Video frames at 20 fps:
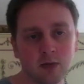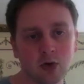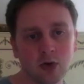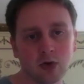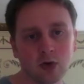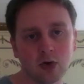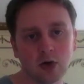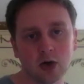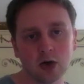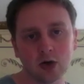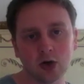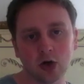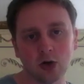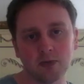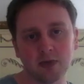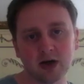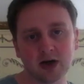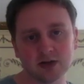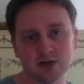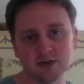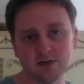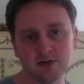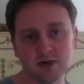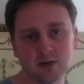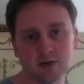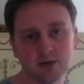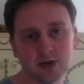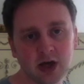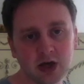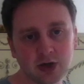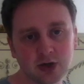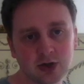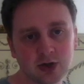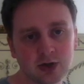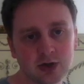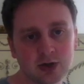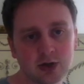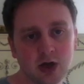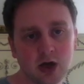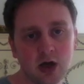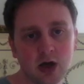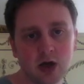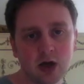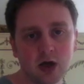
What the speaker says: more, gone back to the foundations,